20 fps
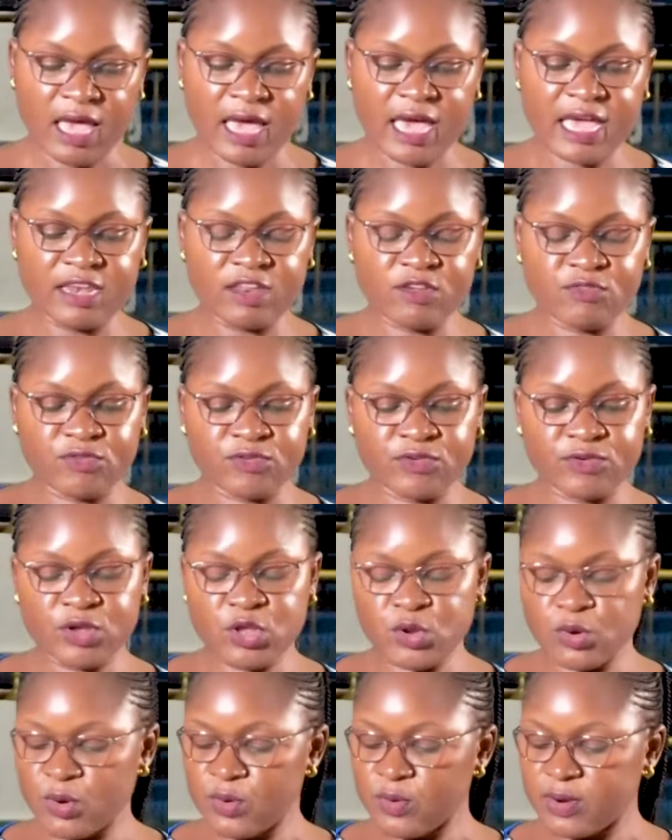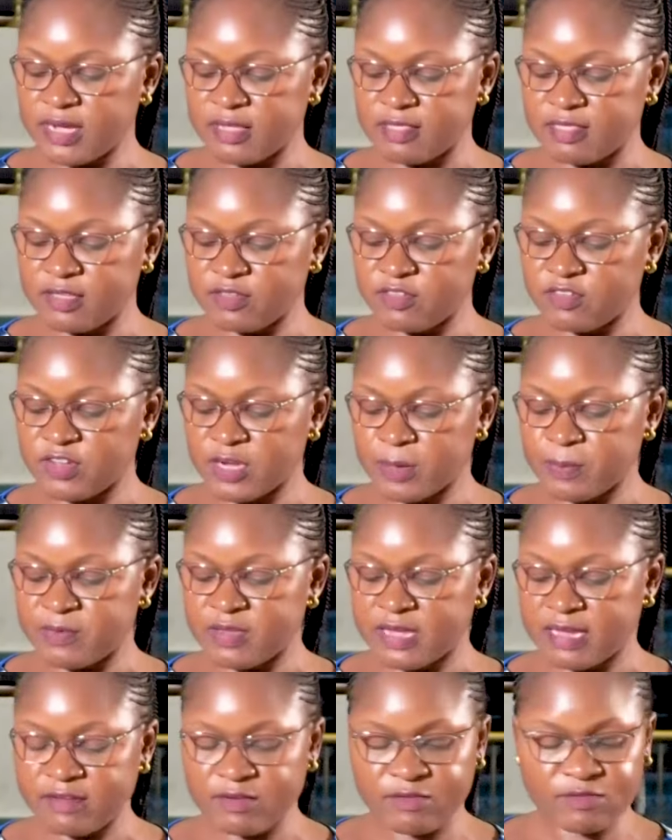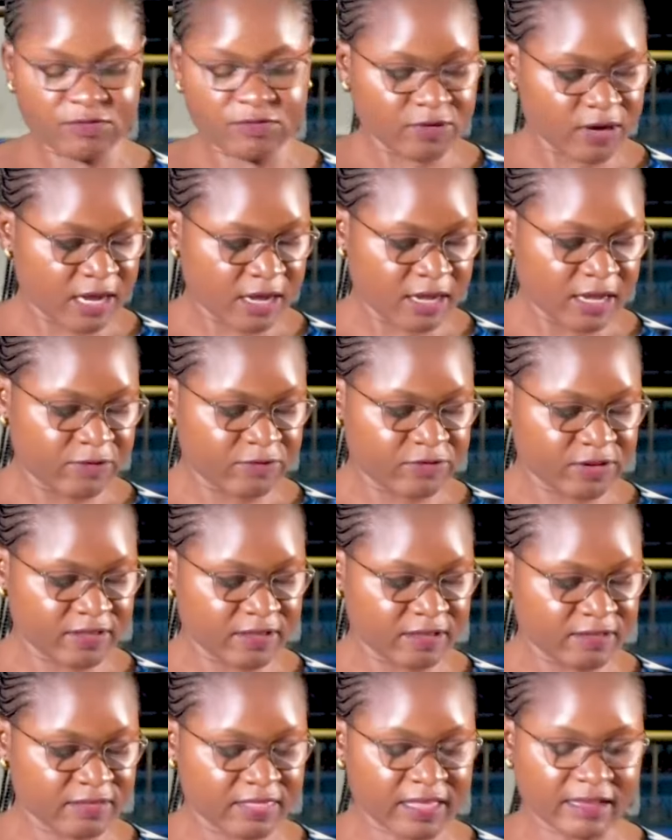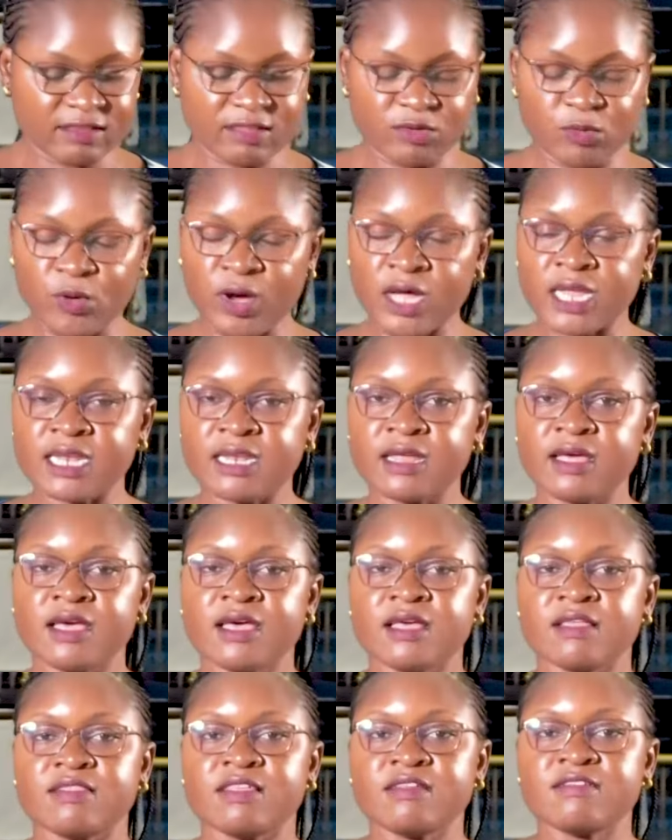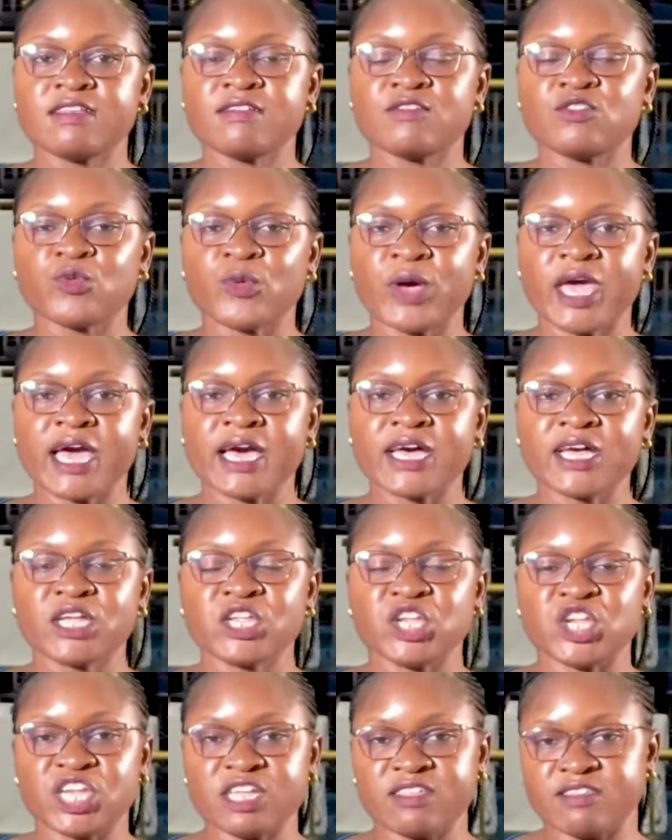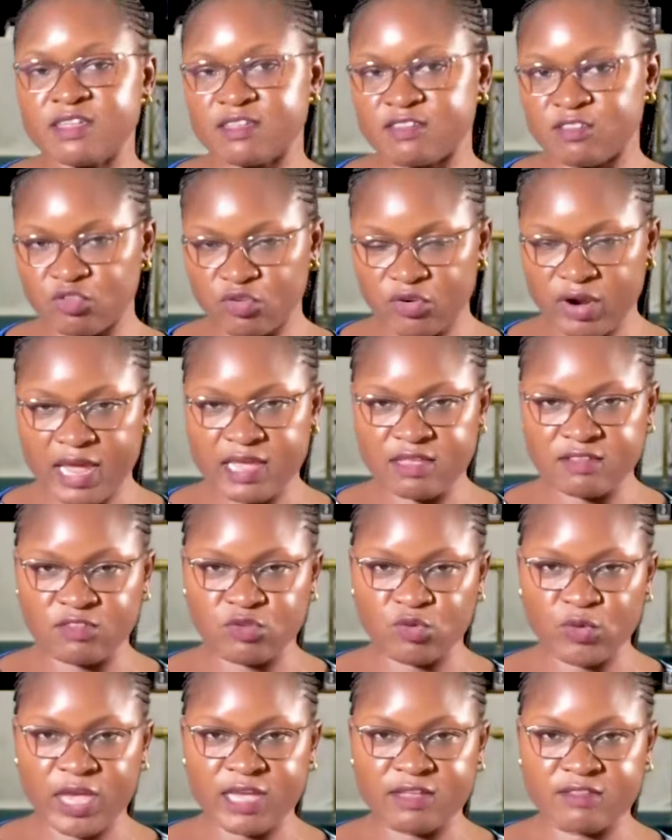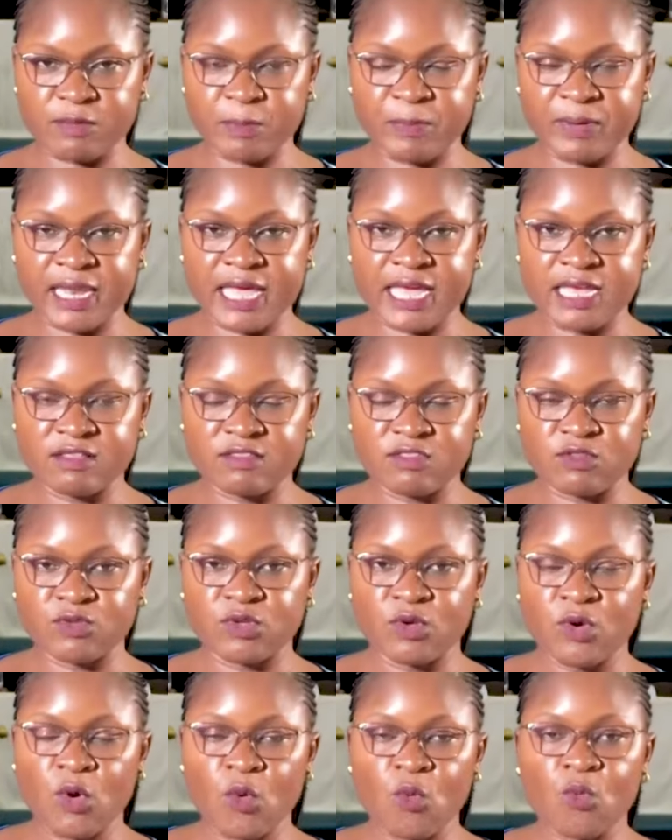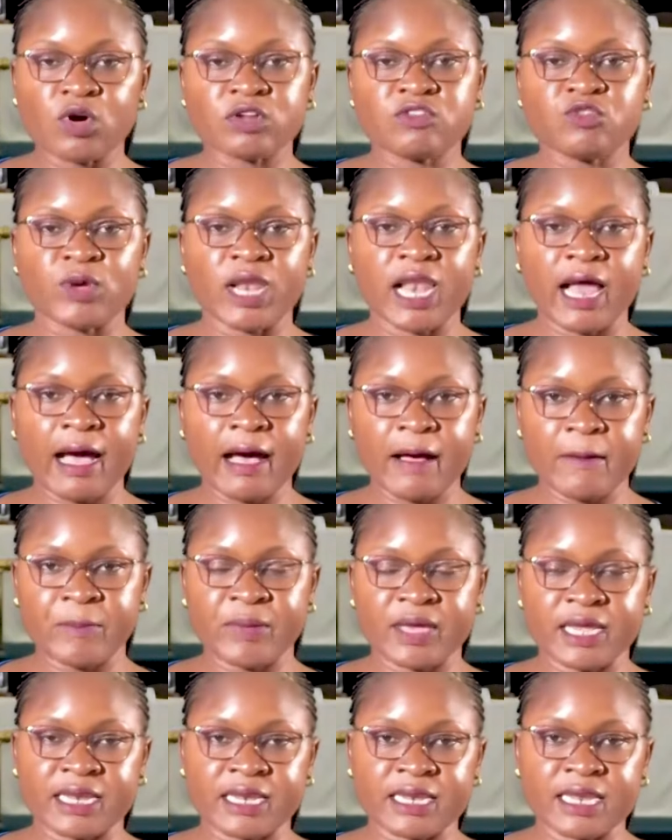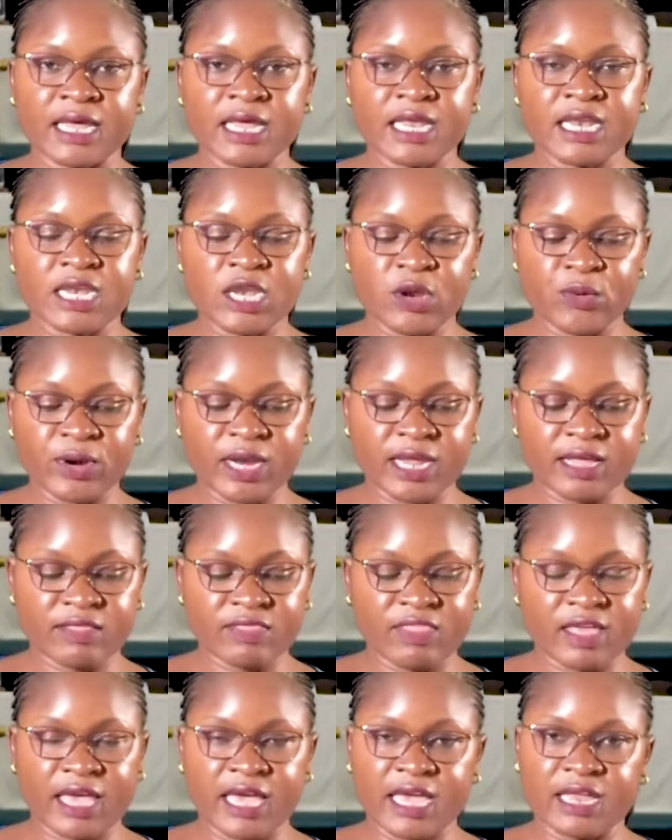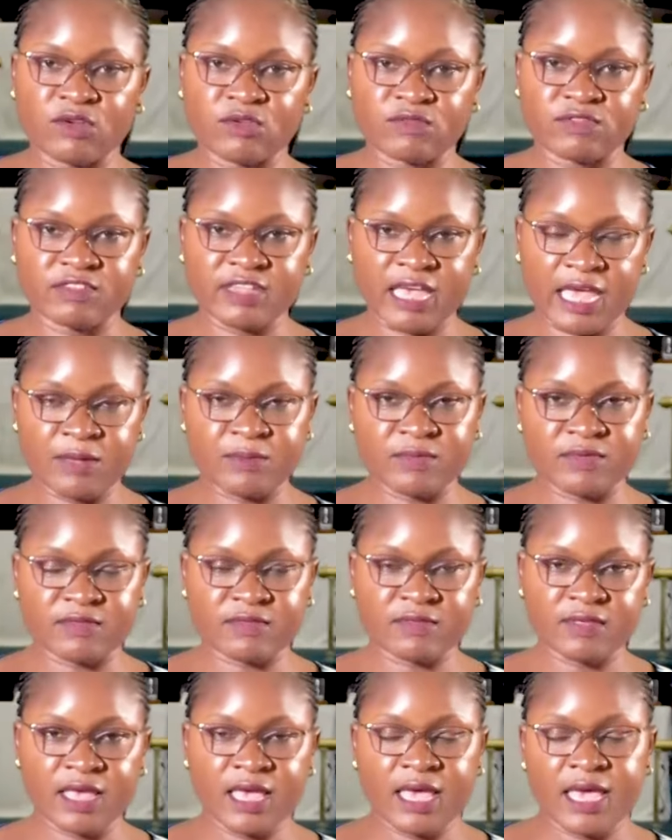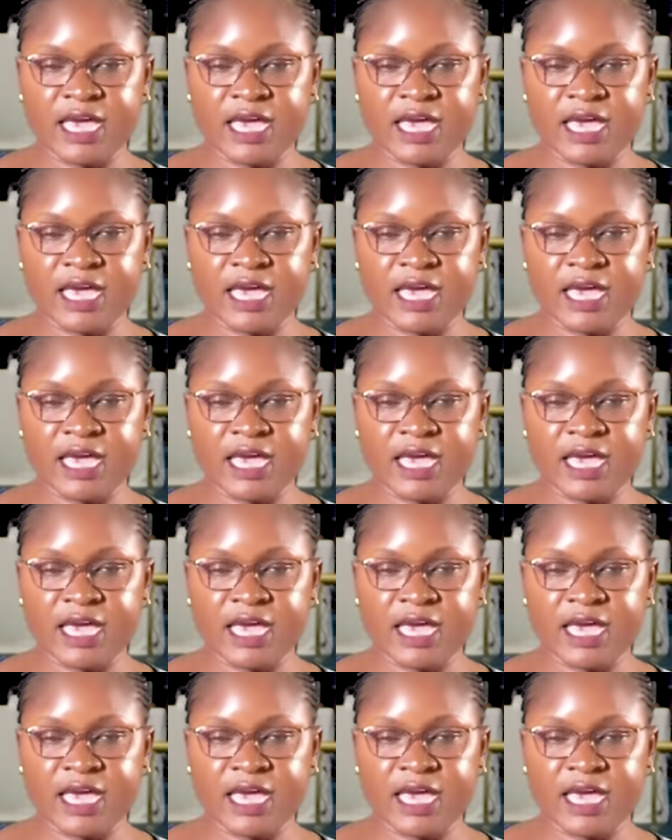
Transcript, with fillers: And if you look at this chapter, uh, verses 31, this is where Jesus tries to explain what will happen during the end of times.